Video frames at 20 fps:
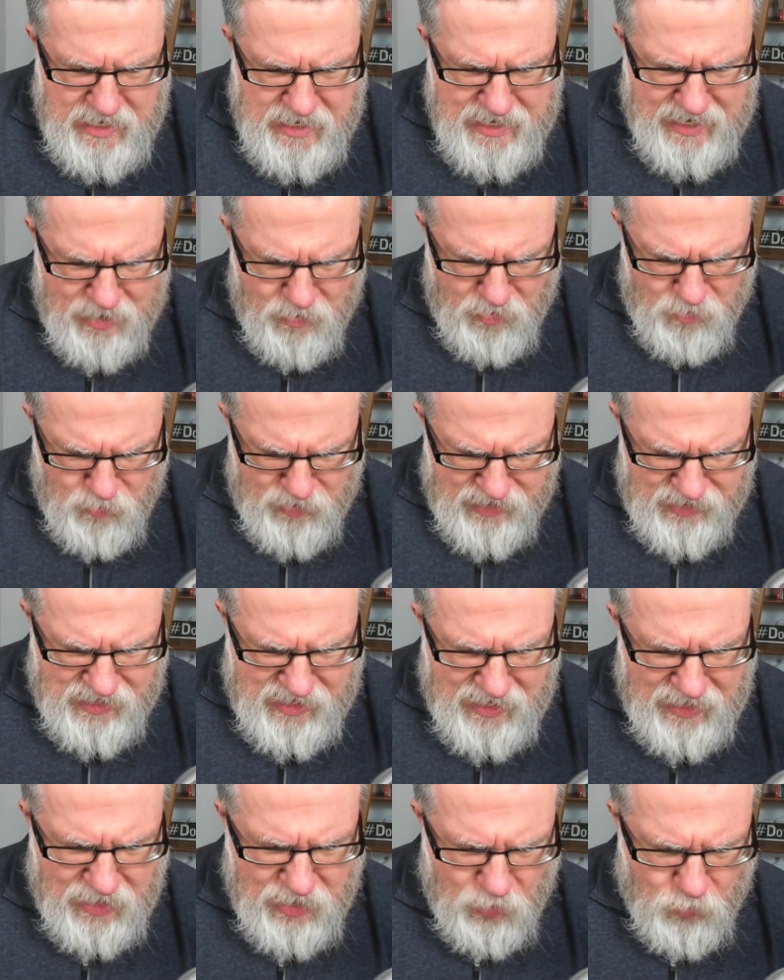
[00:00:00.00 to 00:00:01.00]
Now I want to
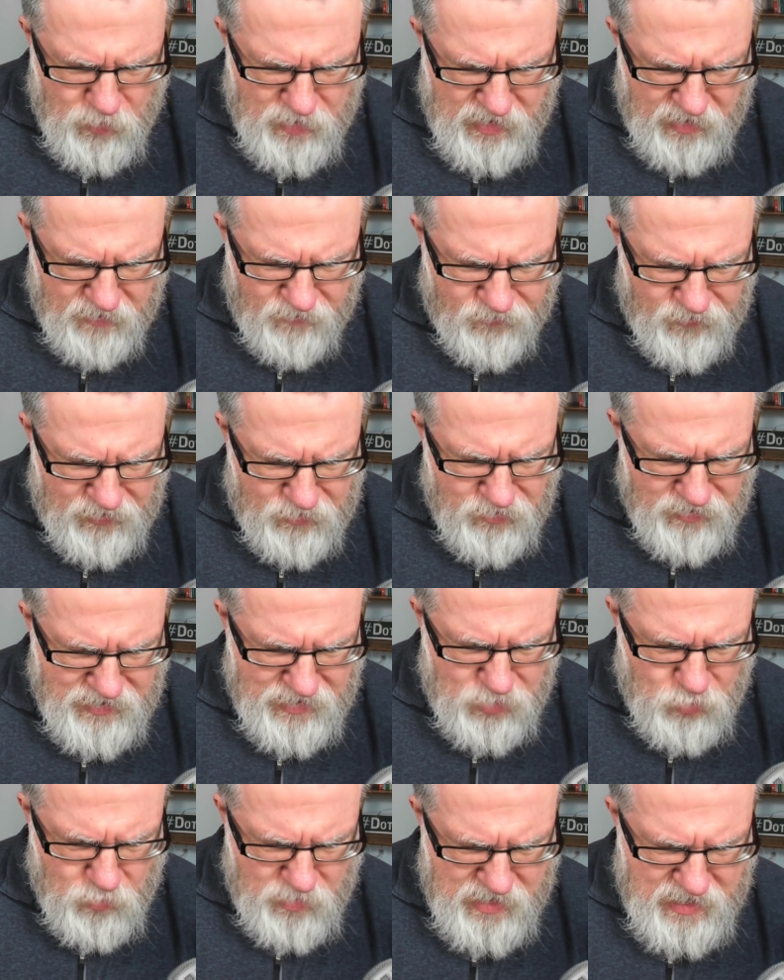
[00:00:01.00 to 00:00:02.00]
take you to another feature, and
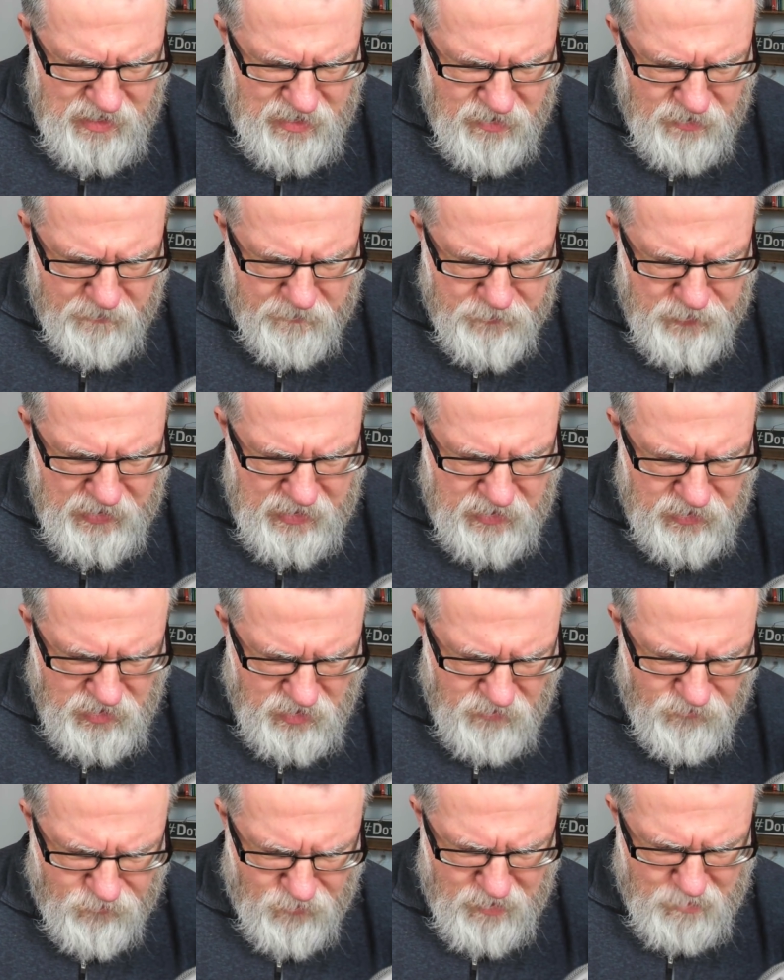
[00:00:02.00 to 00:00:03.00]
this one here is
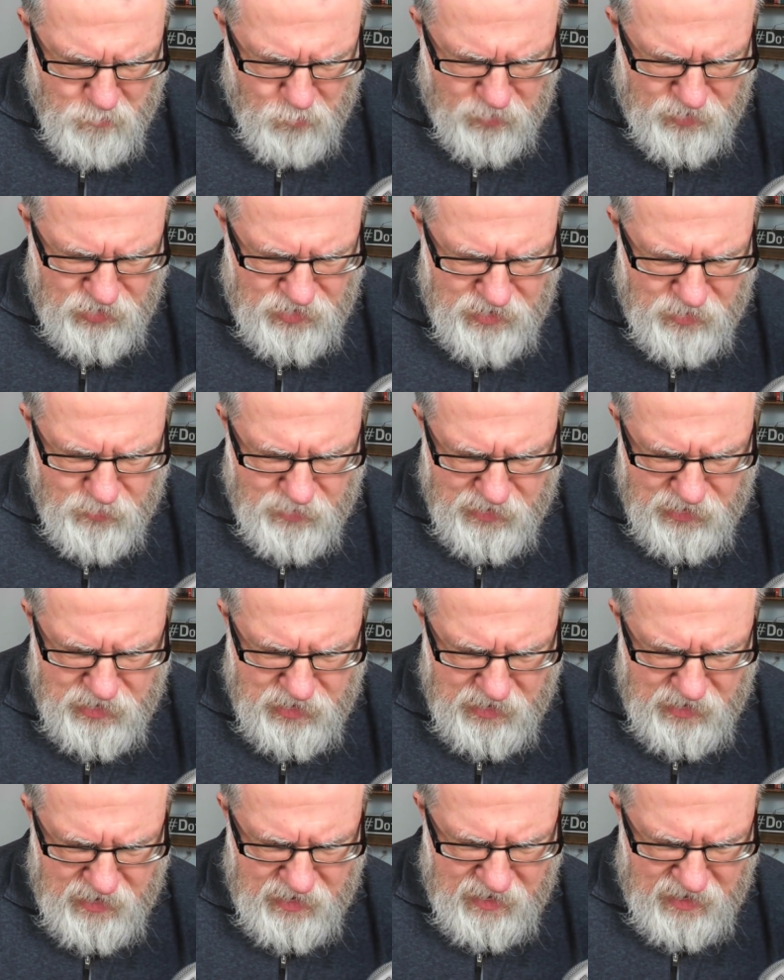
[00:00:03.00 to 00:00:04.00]
far more serious
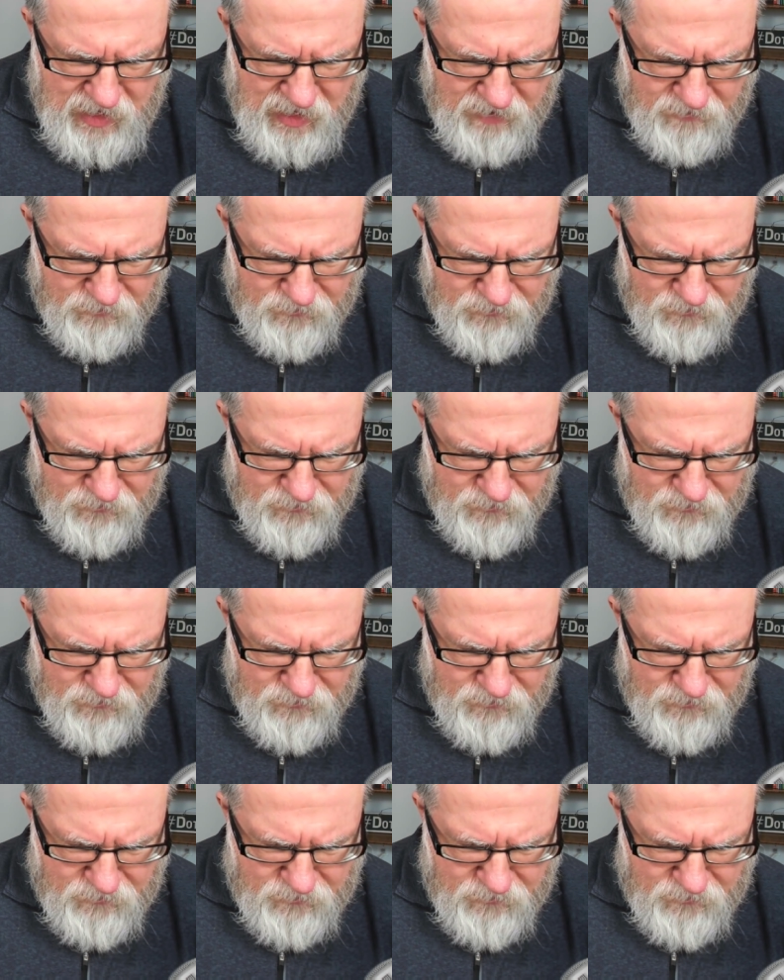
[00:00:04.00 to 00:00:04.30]
than the kind of